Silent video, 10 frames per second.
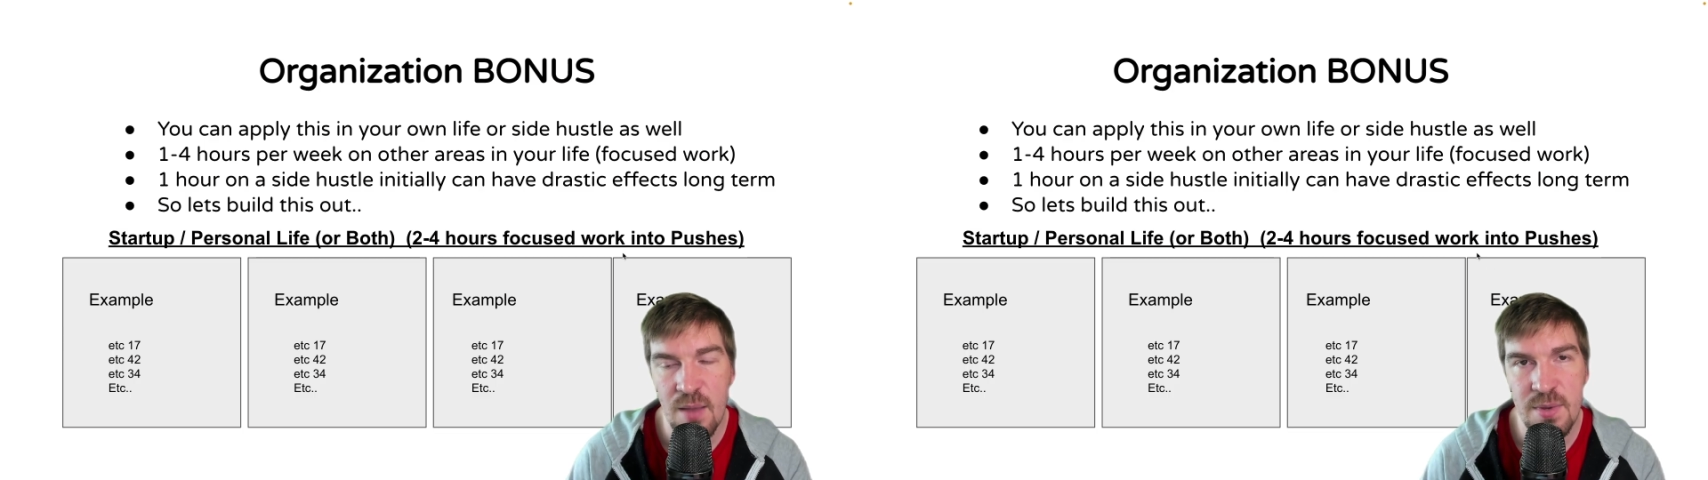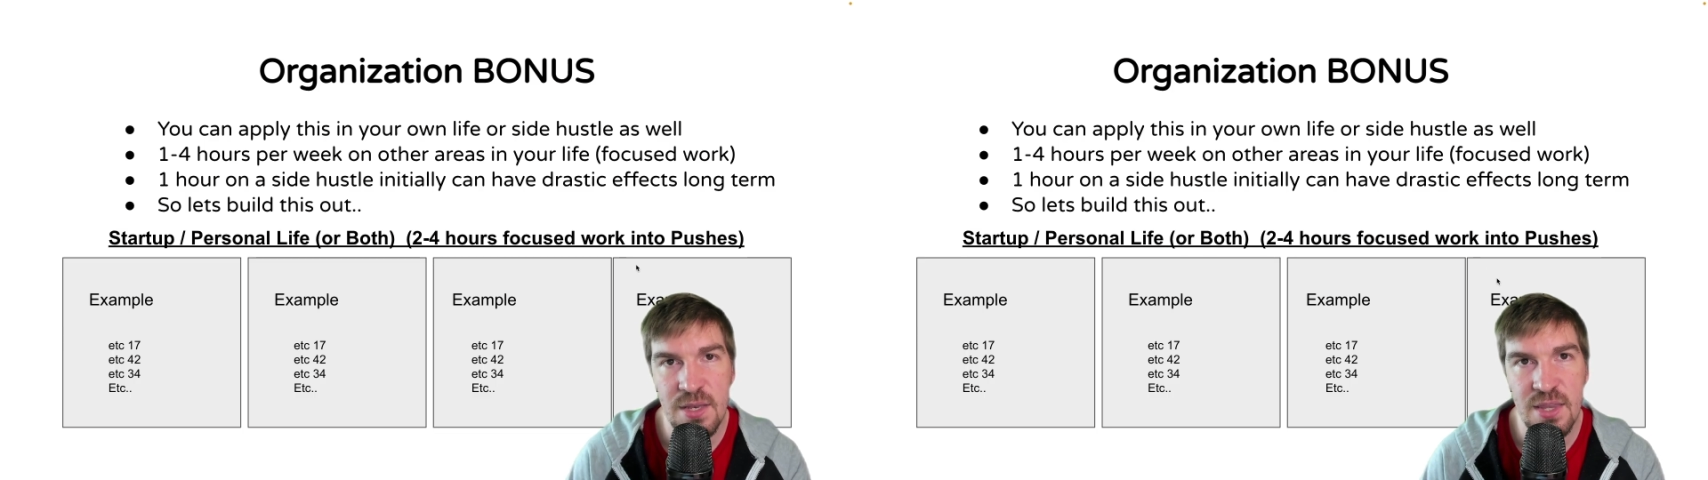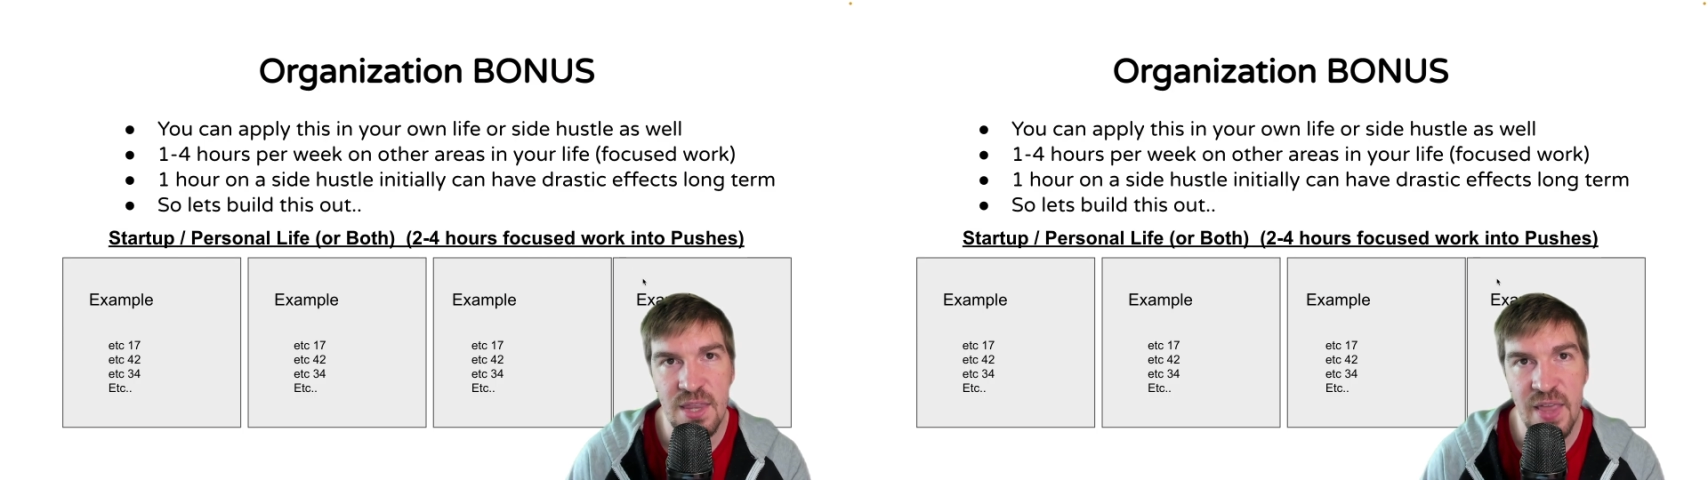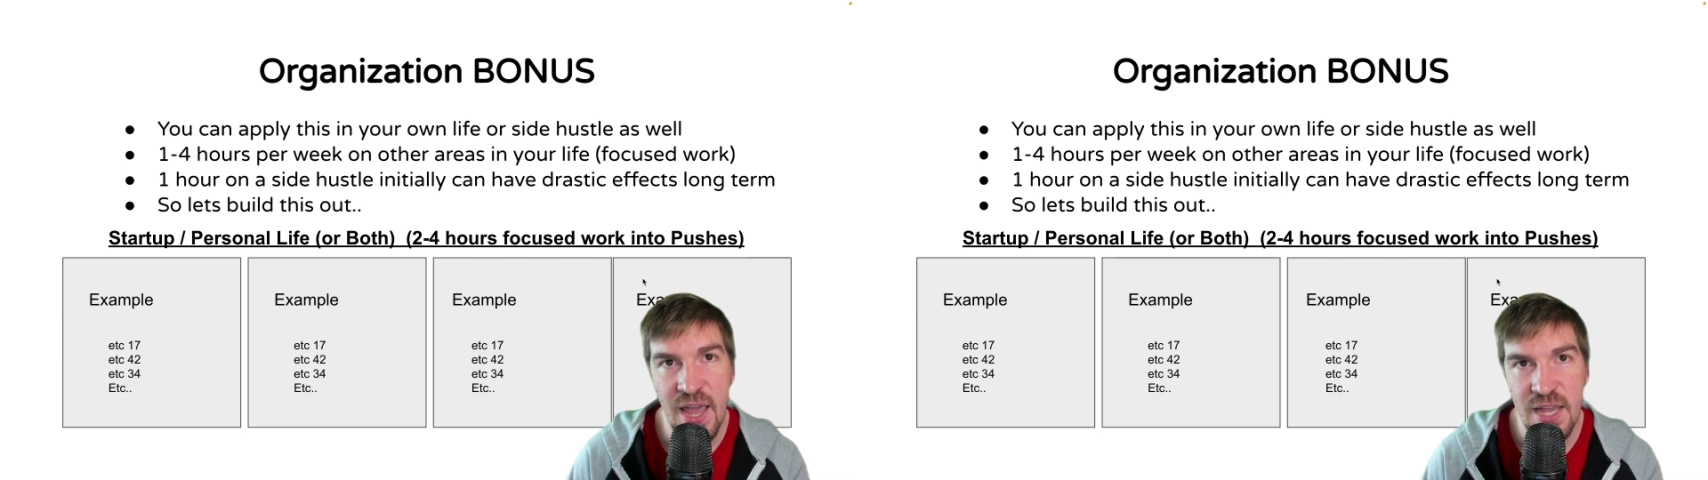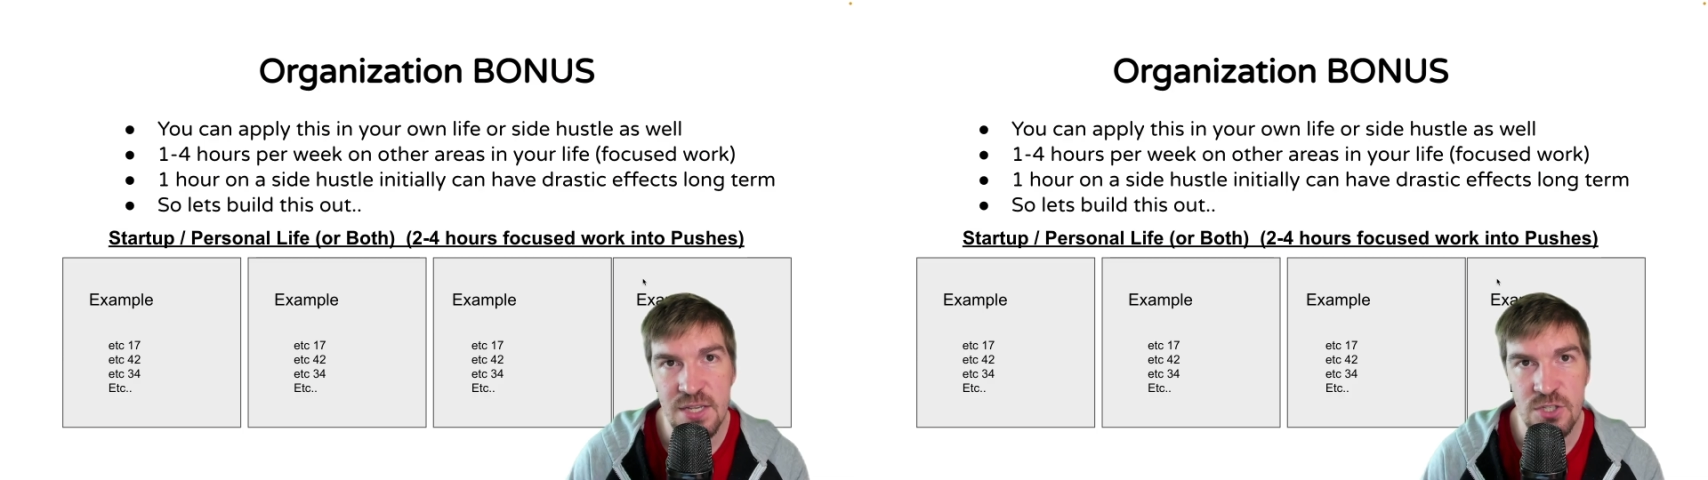I mean,
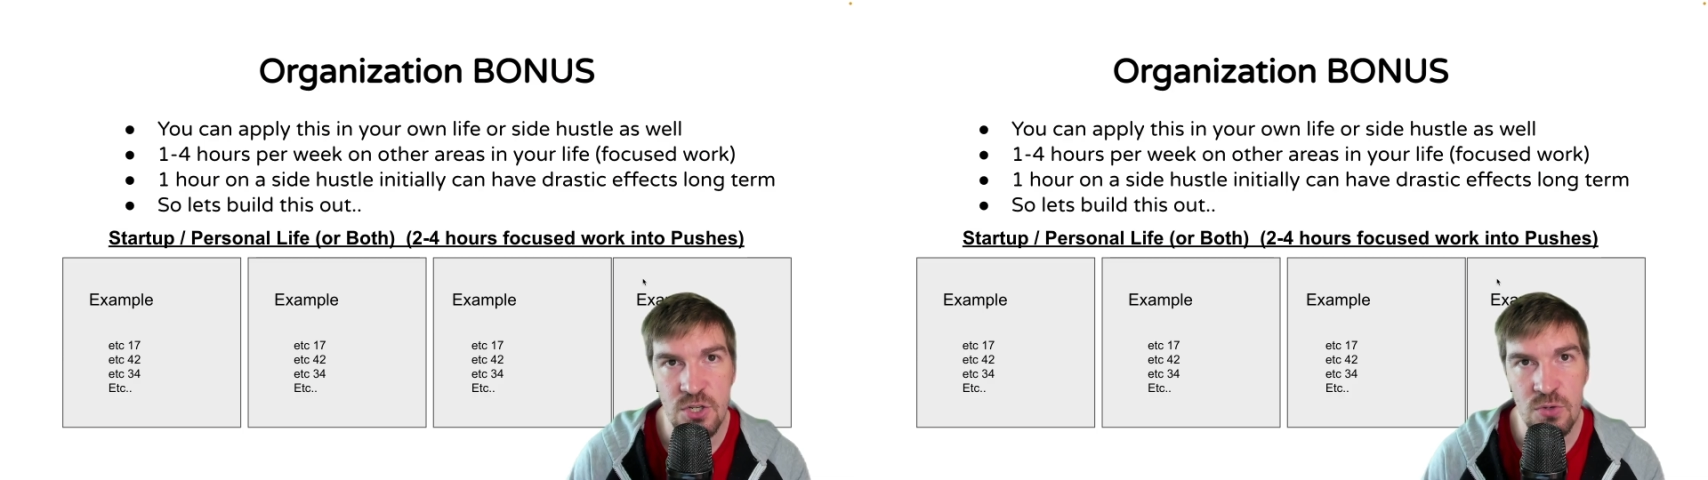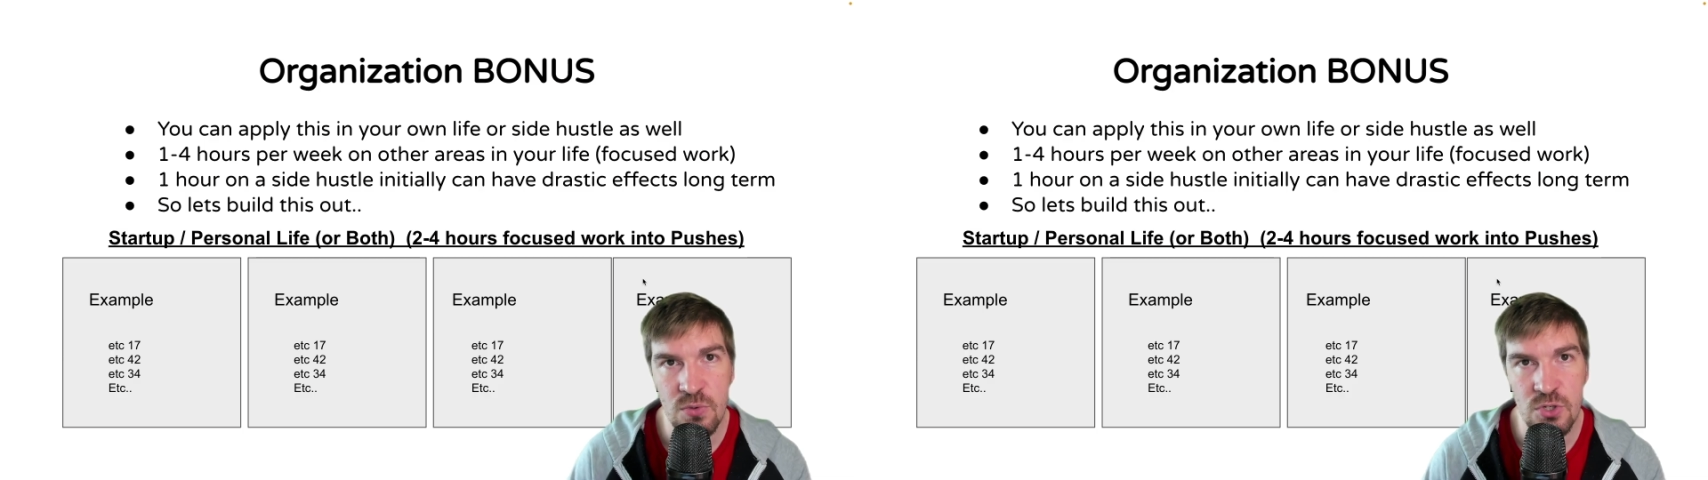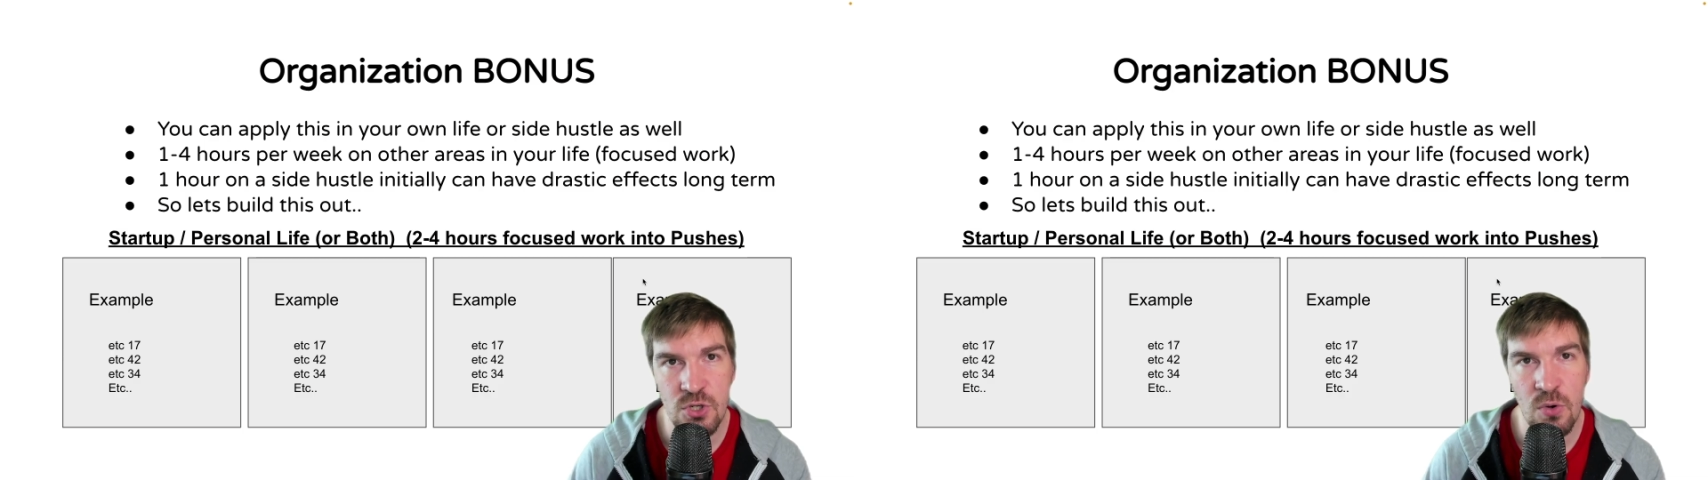that is huge.